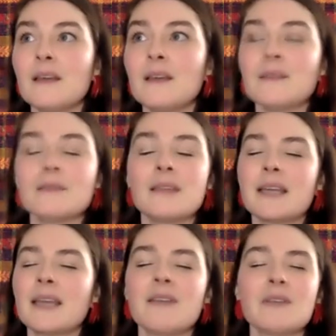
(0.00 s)

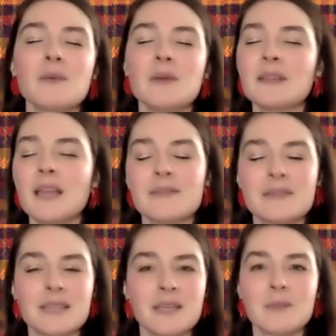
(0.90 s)
like, everyone
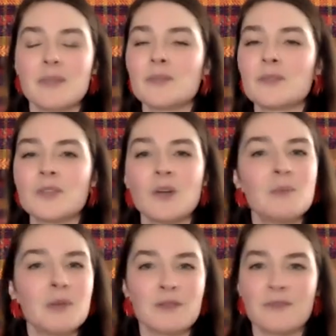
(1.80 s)
loves them. They're so
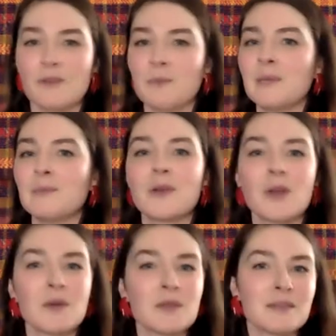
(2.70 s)
beautiful. People
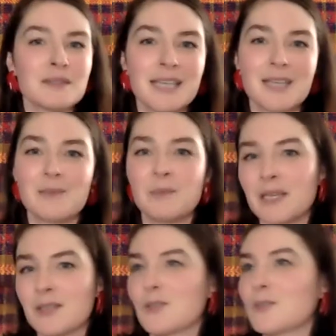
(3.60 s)
go there to take
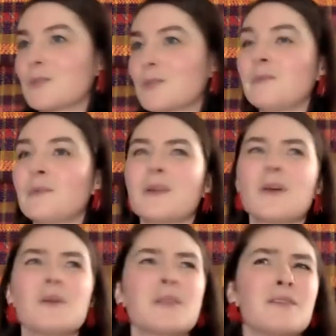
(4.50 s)
pictures. People
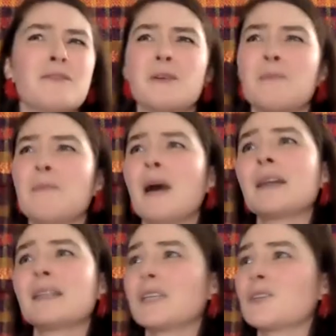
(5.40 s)
go there for
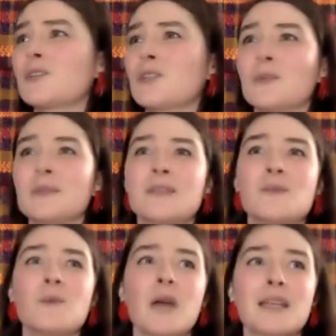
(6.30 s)
modeling shoots
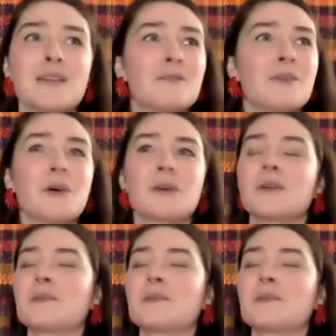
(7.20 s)
and wedding photos.